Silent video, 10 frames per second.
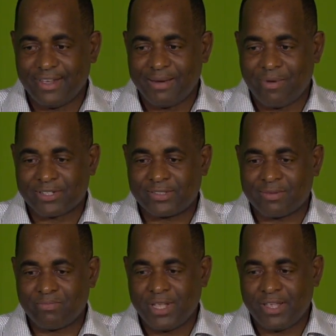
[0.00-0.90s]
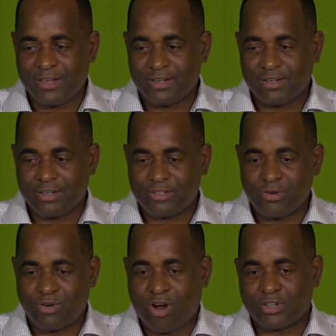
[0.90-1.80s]
It must not be
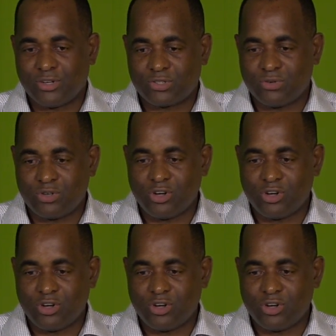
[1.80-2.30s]
to cause you to